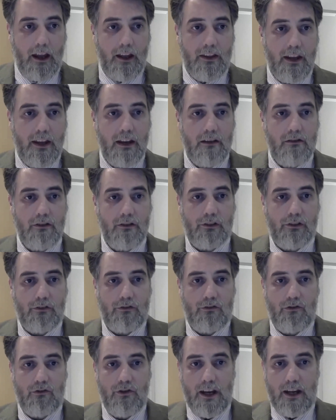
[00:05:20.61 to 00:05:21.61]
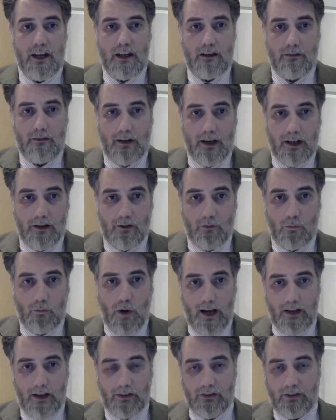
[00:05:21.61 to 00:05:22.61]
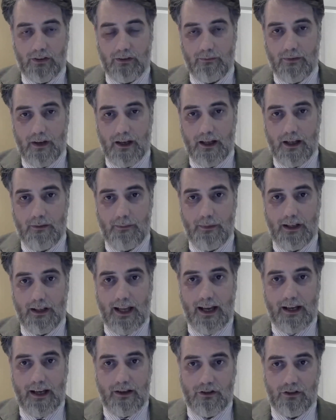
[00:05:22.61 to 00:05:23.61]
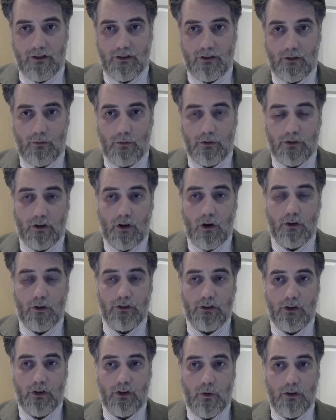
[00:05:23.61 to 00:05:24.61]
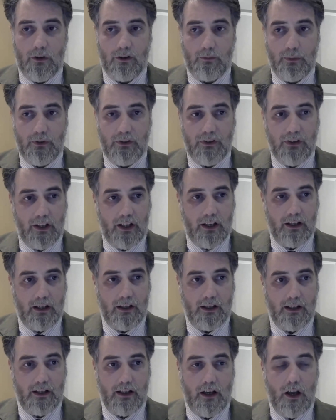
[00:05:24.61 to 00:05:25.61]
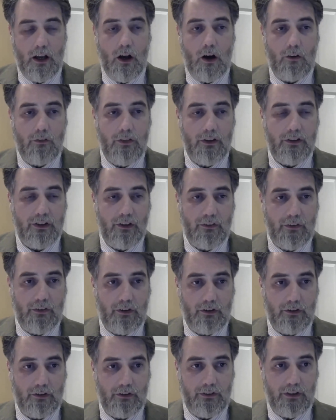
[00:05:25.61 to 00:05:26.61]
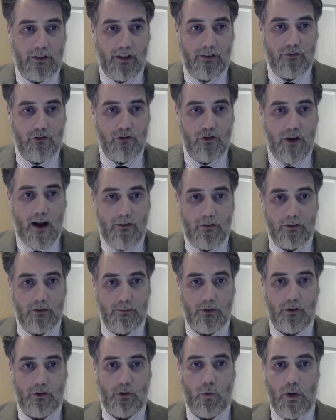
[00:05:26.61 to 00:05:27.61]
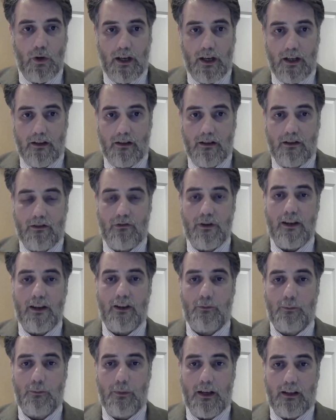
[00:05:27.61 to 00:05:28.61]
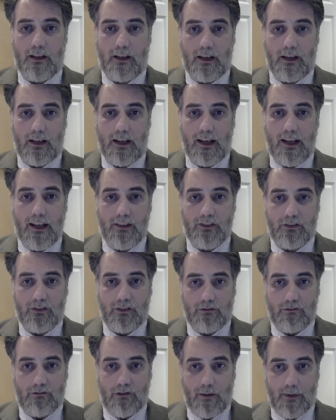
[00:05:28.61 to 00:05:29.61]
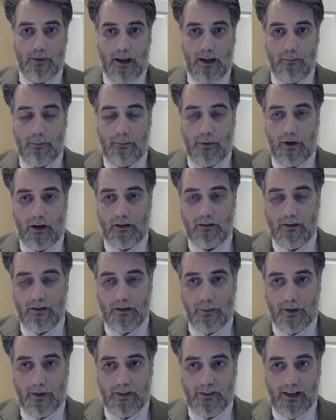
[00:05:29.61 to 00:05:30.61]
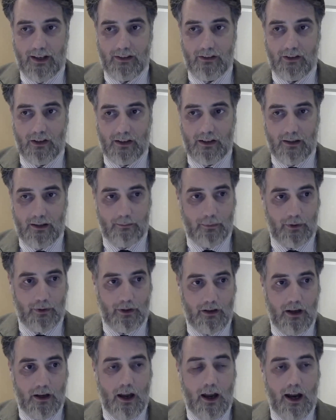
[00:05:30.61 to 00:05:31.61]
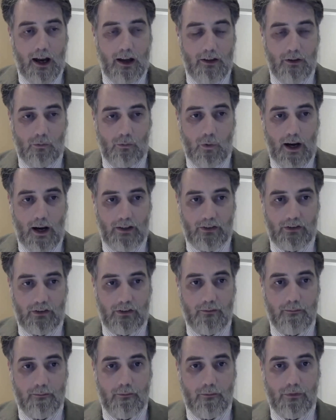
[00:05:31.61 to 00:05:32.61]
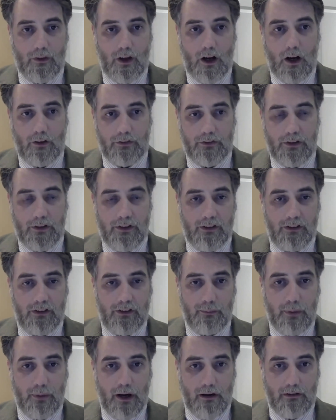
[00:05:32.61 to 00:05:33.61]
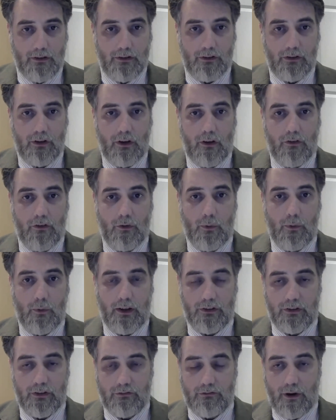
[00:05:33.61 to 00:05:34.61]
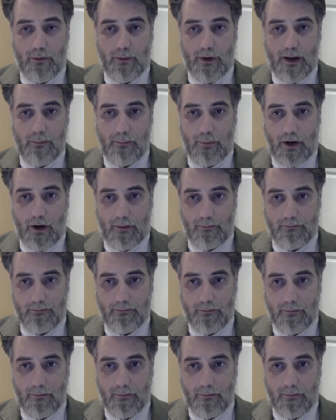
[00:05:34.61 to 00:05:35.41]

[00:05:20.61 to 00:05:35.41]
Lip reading: The ignorance of Greek in the West in the Middle Ages was a consequence particularly of the difficulty of travel between the Greek-speaking Eastern Roman Empire, the Byzantine Empire, and the West after the disappearance of the Western Roman Empire.